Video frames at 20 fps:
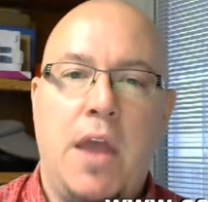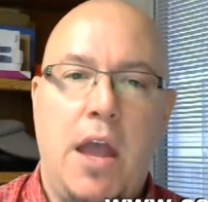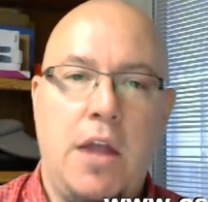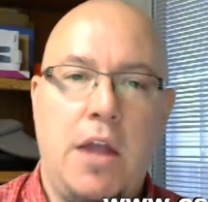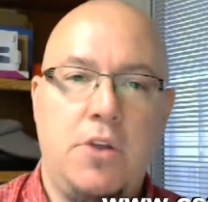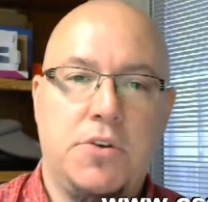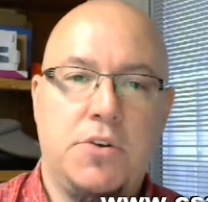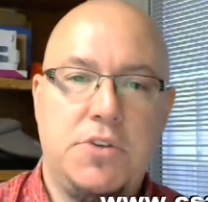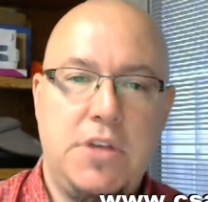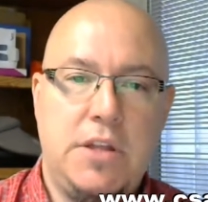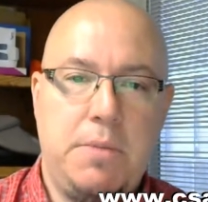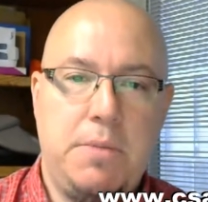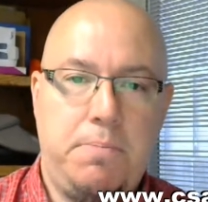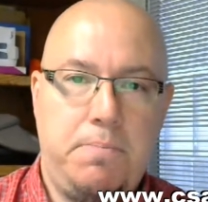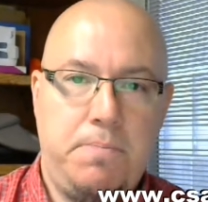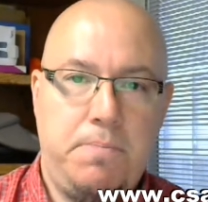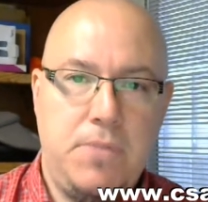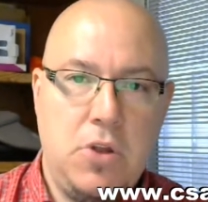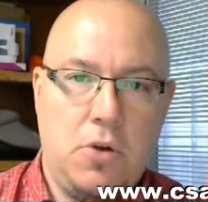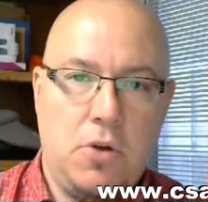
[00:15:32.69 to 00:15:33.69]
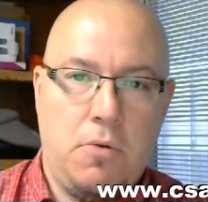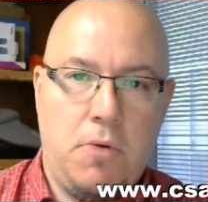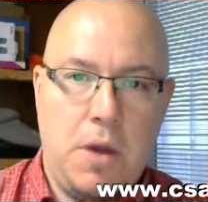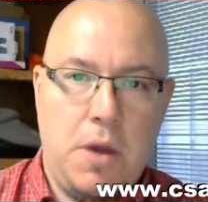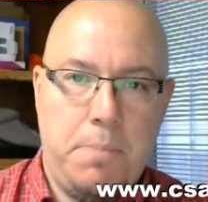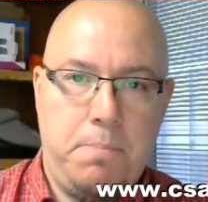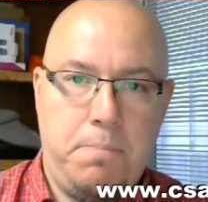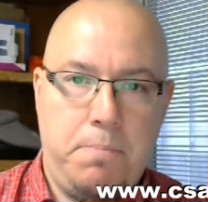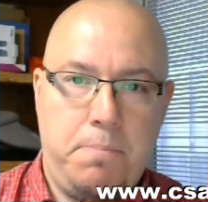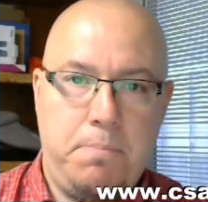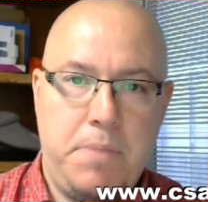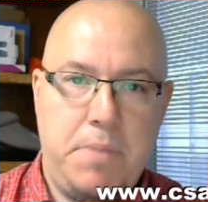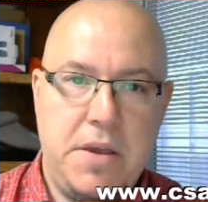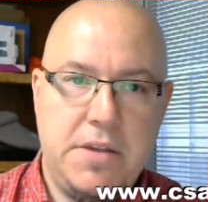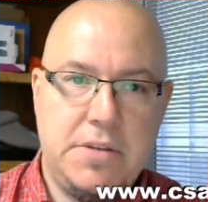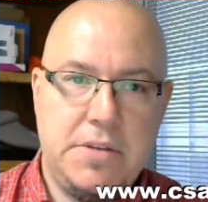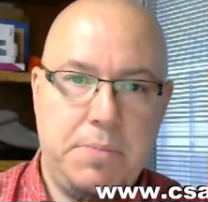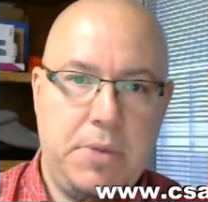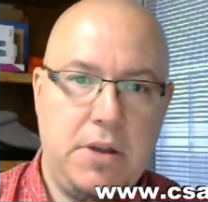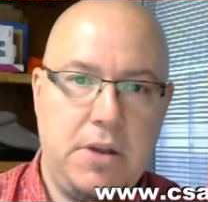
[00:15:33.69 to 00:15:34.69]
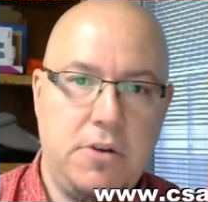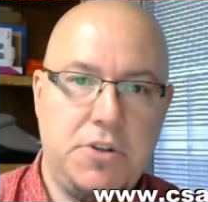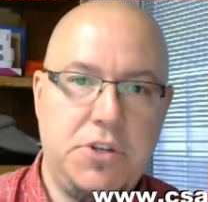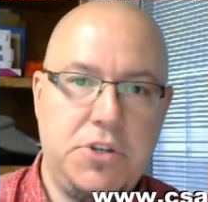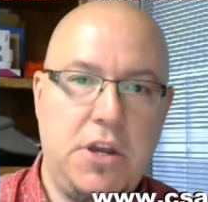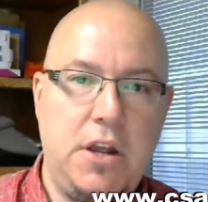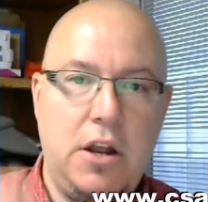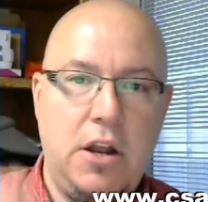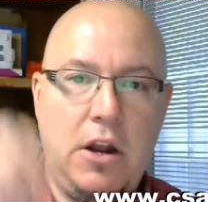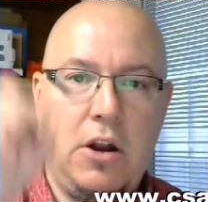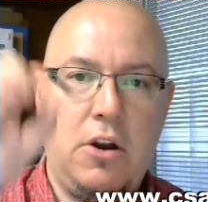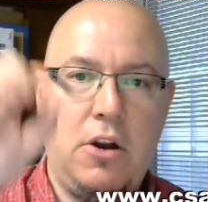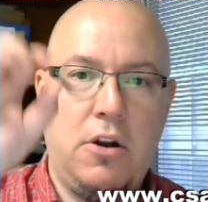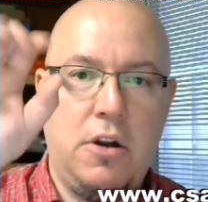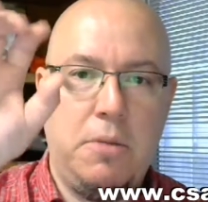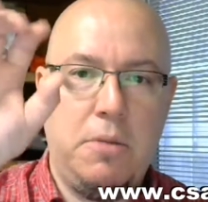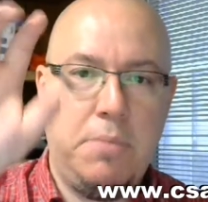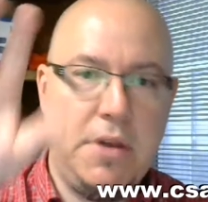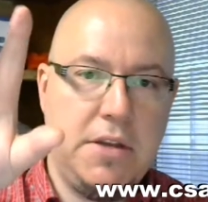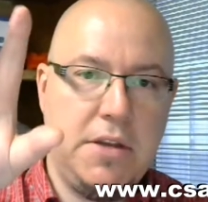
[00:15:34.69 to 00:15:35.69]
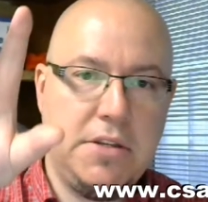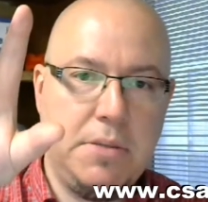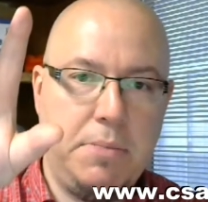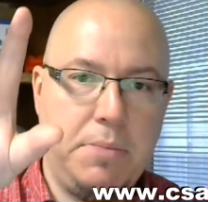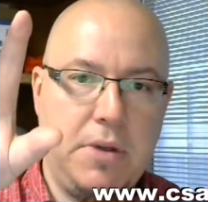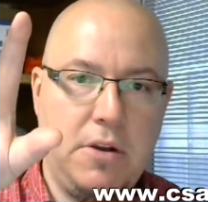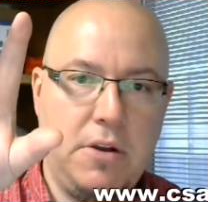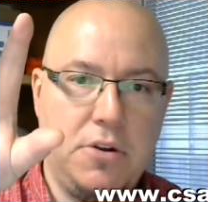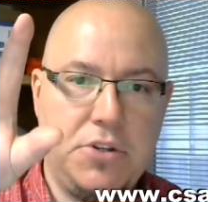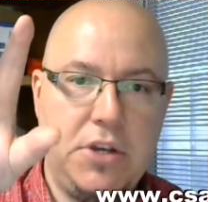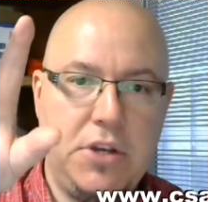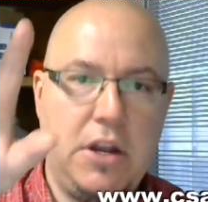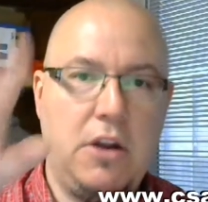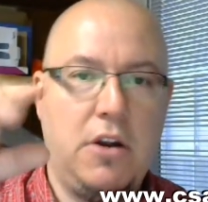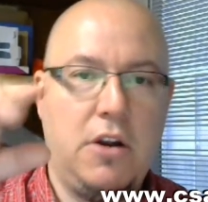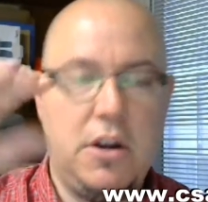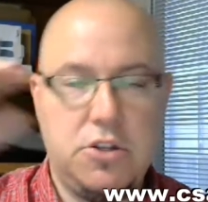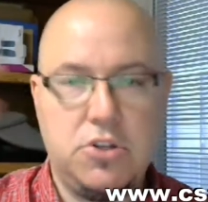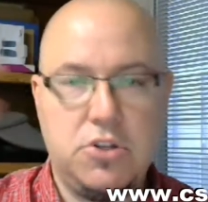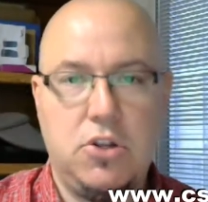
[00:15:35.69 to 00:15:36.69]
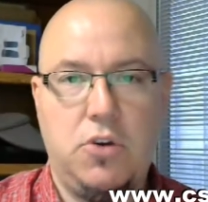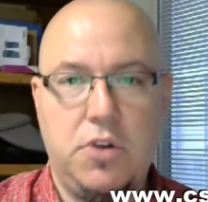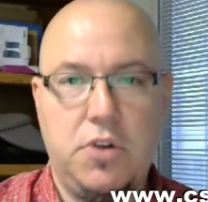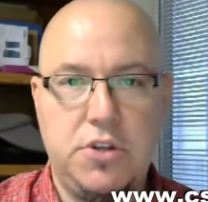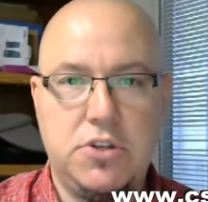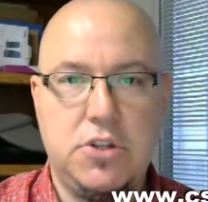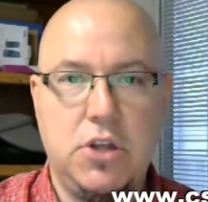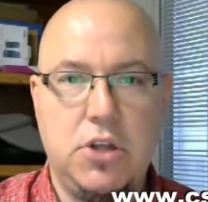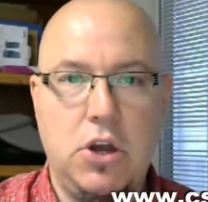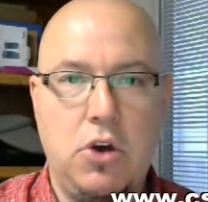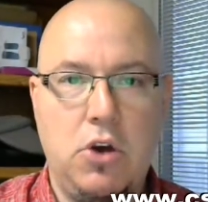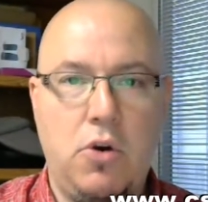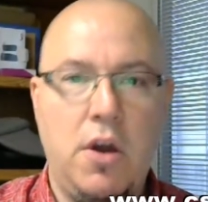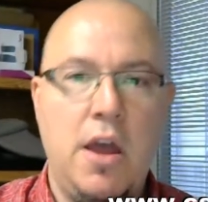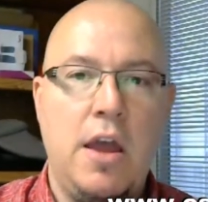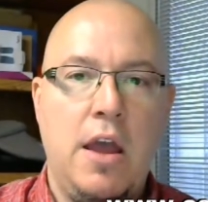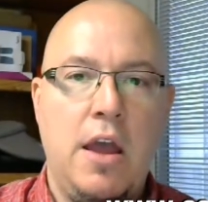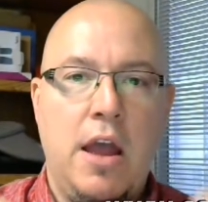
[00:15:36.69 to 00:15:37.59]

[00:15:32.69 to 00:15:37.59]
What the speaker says: and you'll see that a piece appears here and a piece appears here and it's loading slow,